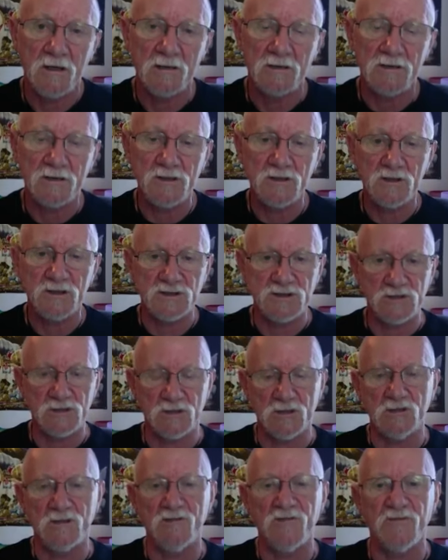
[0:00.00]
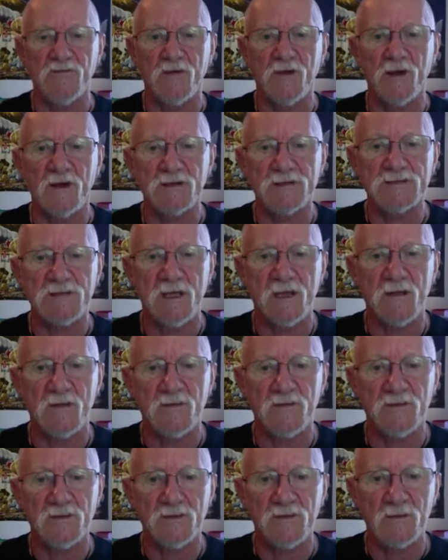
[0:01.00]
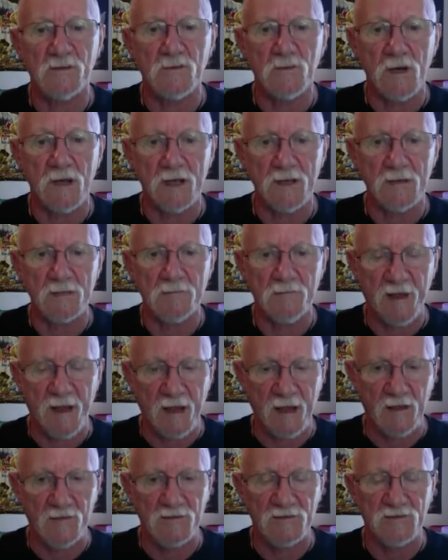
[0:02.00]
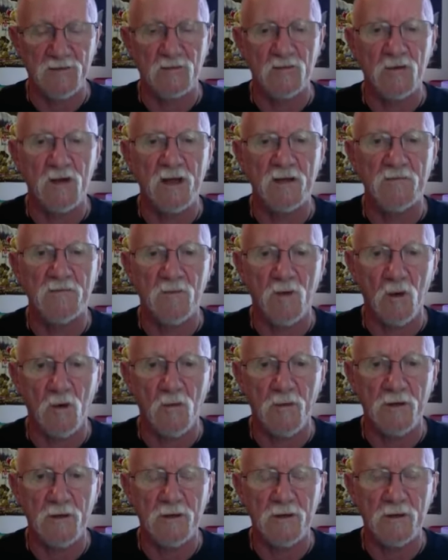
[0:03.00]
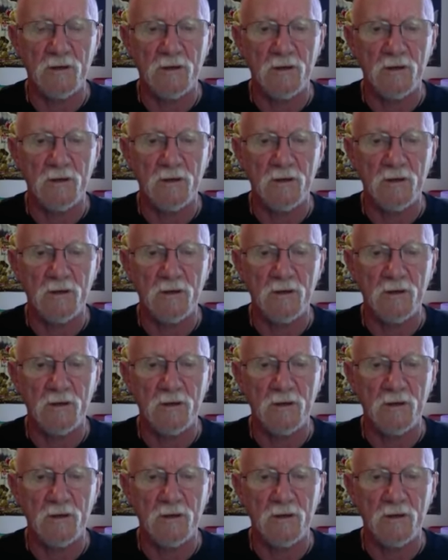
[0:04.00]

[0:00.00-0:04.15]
to discern for ourselves the right path, the right moment,